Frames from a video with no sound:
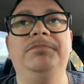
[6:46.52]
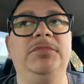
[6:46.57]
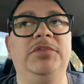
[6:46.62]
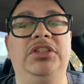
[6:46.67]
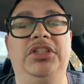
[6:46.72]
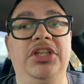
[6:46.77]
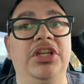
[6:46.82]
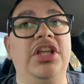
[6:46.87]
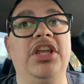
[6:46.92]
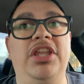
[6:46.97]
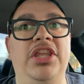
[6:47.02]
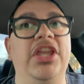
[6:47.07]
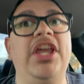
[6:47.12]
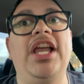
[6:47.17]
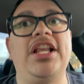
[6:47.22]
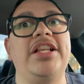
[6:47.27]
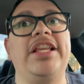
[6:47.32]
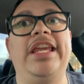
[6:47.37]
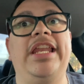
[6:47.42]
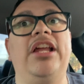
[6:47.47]
you
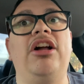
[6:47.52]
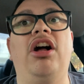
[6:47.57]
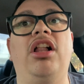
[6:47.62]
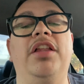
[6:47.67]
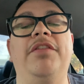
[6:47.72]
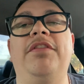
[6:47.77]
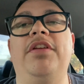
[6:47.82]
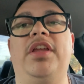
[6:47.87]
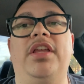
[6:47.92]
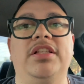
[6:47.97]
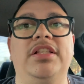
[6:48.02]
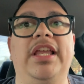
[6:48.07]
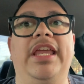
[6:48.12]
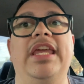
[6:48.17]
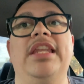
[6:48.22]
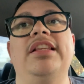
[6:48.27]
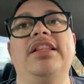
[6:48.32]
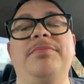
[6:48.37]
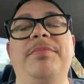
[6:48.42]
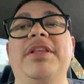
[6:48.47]
guys are getting all of it because
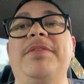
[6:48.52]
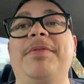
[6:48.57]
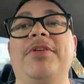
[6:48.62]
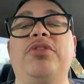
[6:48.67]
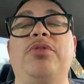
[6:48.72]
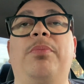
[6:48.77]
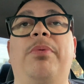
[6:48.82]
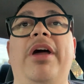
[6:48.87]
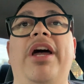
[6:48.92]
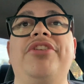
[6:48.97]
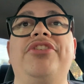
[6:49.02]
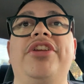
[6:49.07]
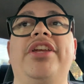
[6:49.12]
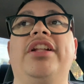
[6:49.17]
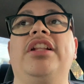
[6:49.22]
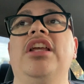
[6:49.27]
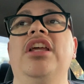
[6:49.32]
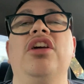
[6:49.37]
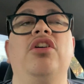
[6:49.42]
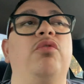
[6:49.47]
again, this is my special
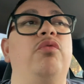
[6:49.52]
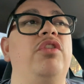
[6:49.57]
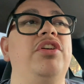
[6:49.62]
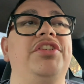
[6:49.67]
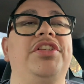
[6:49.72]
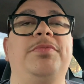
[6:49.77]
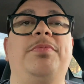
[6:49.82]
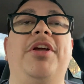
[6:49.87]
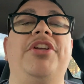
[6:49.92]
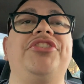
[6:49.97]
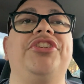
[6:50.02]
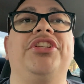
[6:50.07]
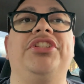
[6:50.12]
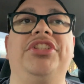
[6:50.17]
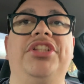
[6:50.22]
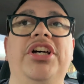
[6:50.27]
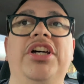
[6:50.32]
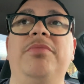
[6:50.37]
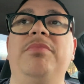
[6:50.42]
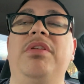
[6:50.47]
project. Once this project's
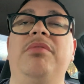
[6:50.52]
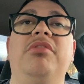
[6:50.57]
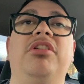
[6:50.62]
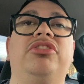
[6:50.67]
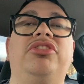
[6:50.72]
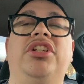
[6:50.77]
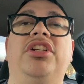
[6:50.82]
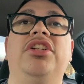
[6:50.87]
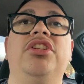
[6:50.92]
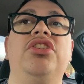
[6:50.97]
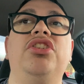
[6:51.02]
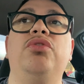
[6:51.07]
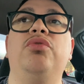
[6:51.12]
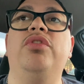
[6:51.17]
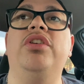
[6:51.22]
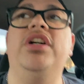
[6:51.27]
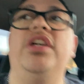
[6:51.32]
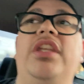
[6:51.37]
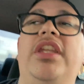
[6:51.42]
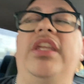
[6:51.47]
done, maybe I'll start a new
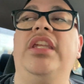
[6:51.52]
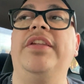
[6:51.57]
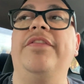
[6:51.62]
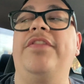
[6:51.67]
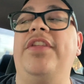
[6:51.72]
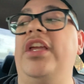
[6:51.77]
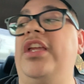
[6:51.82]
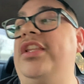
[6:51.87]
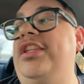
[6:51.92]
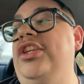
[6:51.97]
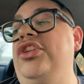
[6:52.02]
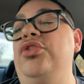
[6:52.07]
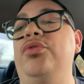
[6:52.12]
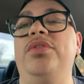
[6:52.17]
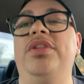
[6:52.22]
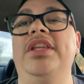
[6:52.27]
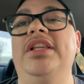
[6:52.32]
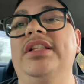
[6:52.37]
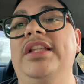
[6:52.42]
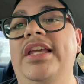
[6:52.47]
one, and if they continue
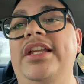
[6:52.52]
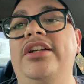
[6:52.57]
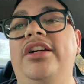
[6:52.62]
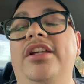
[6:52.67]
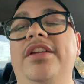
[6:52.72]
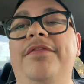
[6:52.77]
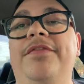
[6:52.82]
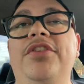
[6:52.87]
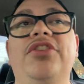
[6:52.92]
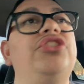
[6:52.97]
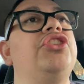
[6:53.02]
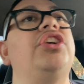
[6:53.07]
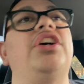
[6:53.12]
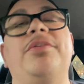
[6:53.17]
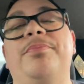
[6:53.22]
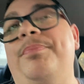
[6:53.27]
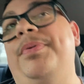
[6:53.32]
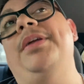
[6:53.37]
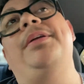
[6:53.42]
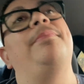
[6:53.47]
with these later on in the future,
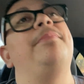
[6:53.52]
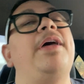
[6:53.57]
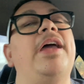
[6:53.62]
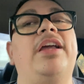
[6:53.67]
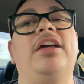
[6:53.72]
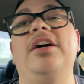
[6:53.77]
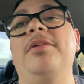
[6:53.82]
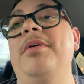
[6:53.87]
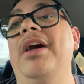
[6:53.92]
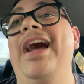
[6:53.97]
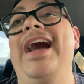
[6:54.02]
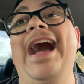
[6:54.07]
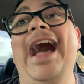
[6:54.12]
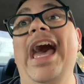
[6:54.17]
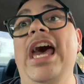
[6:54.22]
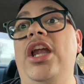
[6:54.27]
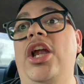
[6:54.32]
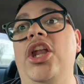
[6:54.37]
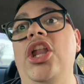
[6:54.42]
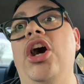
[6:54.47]
I'll pick it back up.
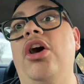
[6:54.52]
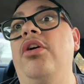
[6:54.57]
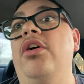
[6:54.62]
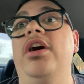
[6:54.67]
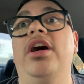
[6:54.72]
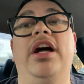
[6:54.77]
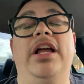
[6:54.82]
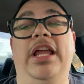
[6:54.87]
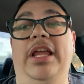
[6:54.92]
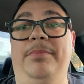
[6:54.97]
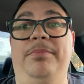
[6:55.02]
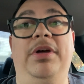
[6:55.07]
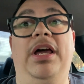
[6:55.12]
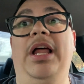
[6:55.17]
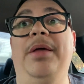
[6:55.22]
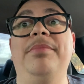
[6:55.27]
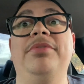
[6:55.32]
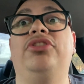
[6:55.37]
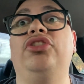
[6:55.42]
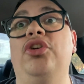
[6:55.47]
I don't know, but
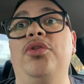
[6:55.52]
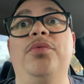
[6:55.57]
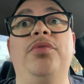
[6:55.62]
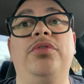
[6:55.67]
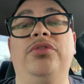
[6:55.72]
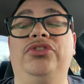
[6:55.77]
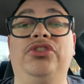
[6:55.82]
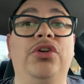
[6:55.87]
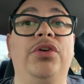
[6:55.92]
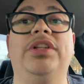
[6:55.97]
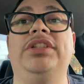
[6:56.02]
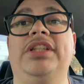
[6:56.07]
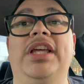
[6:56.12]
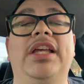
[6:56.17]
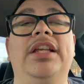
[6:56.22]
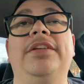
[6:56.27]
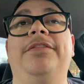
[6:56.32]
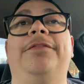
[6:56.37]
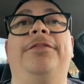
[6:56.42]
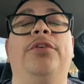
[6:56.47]
I'm so
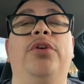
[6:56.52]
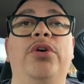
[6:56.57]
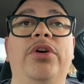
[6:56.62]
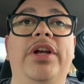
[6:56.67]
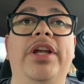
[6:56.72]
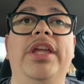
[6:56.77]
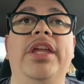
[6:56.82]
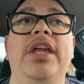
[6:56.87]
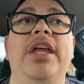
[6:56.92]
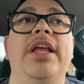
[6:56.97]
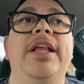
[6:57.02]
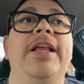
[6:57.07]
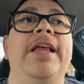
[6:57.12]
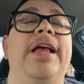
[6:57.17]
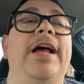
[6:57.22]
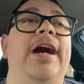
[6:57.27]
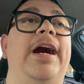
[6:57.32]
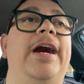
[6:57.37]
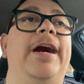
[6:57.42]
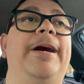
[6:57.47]
excited for it.
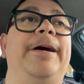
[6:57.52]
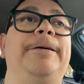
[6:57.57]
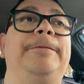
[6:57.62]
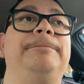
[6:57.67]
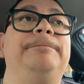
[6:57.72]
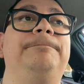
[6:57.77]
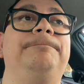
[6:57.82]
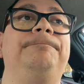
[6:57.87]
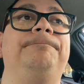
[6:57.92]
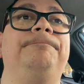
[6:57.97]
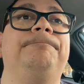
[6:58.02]
Um,